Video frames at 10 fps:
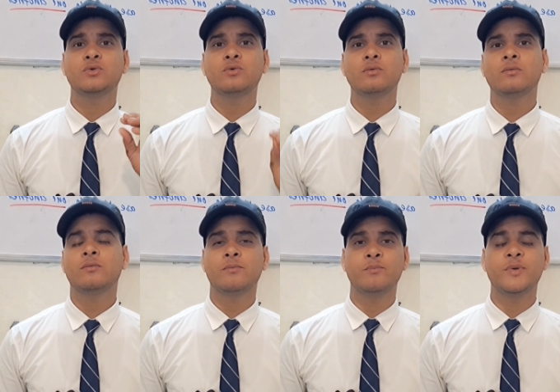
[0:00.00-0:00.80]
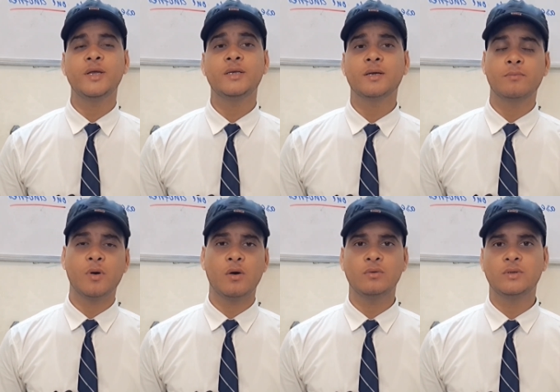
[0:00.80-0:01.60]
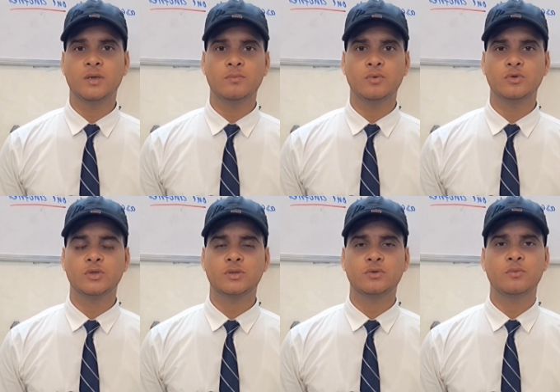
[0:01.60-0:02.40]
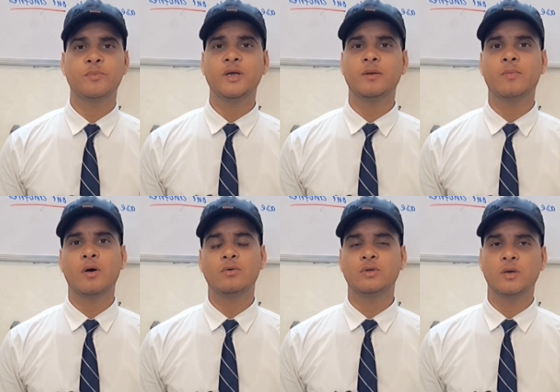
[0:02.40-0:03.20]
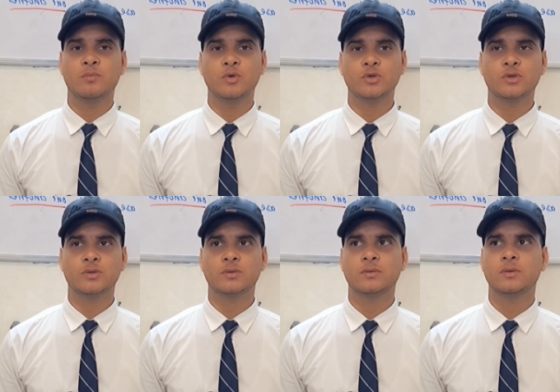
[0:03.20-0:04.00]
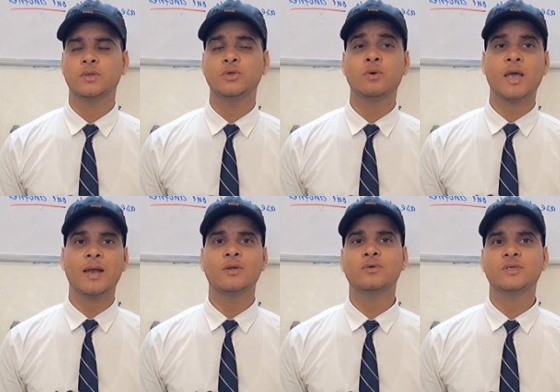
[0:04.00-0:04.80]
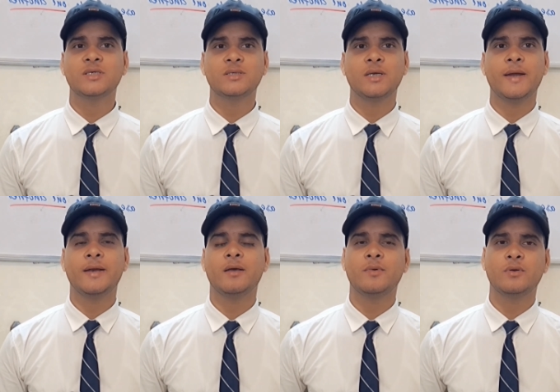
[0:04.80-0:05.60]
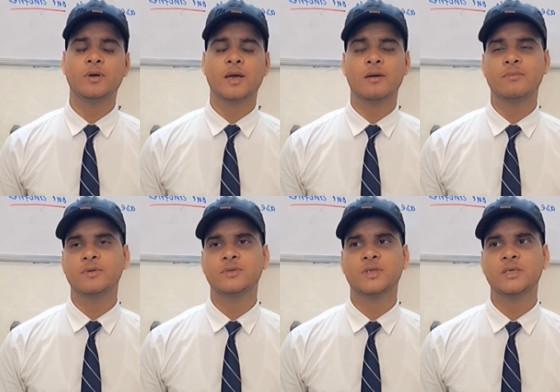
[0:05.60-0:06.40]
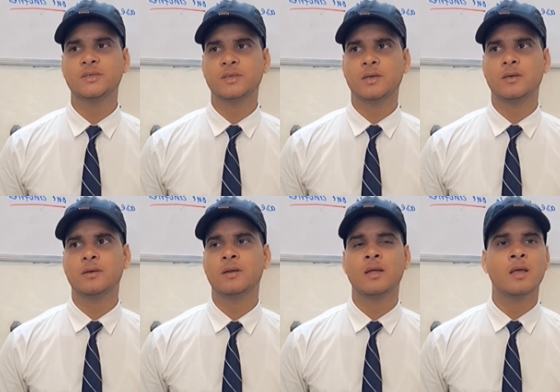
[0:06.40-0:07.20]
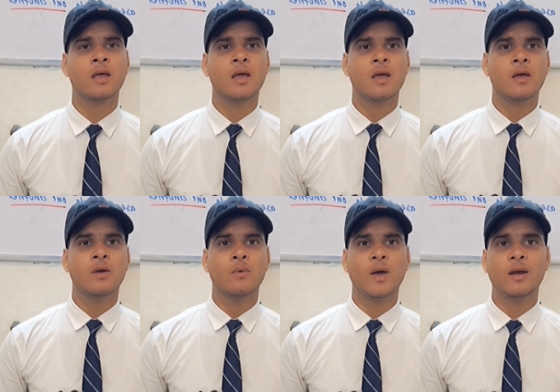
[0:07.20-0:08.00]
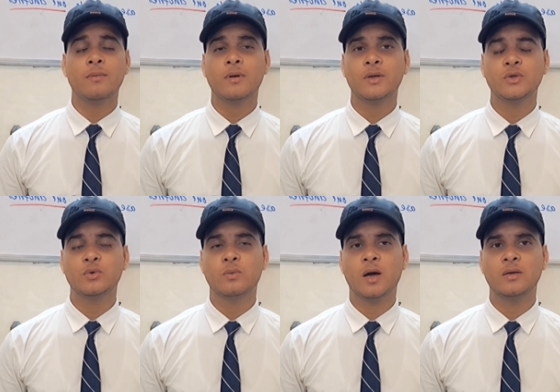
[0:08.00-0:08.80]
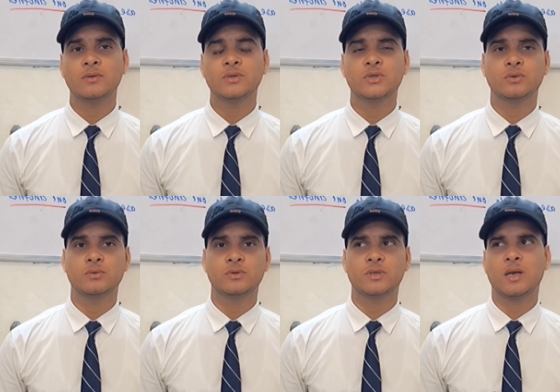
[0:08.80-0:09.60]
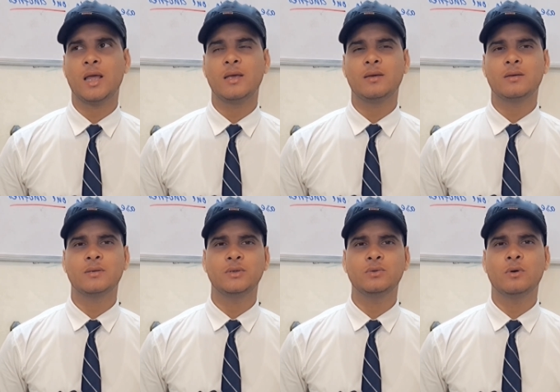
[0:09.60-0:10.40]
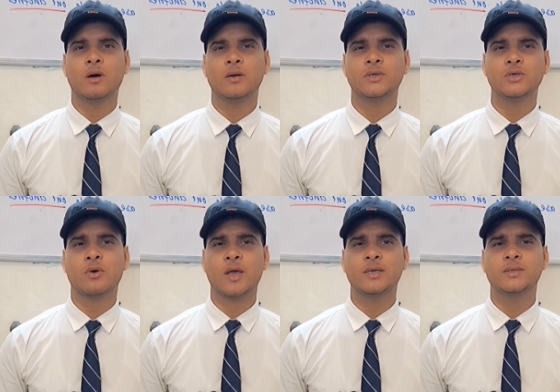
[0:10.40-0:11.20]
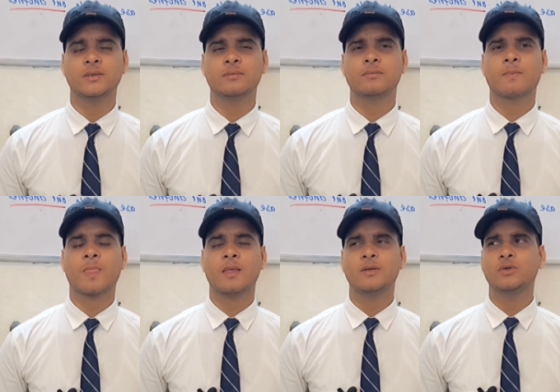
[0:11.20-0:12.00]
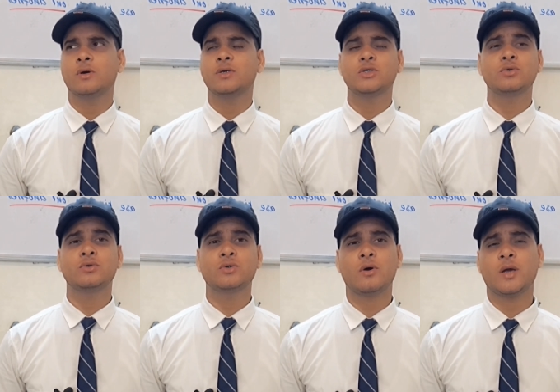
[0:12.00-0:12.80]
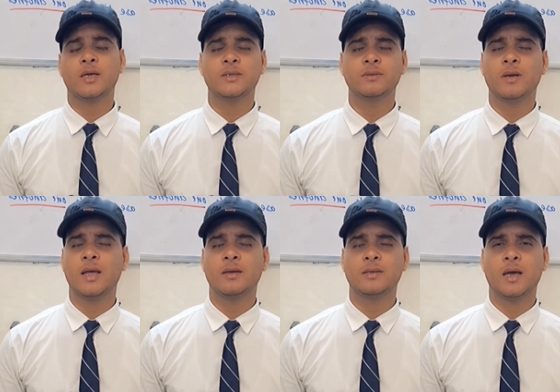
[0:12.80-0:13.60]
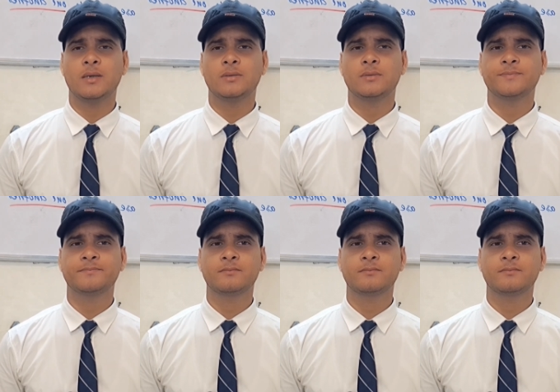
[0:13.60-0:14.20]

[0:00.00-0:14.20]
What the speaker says: To beat about the bush. To beat about the bush. You can use this idiom in your conversation whenever you want to say like you are talkative, you are too talkative, like that,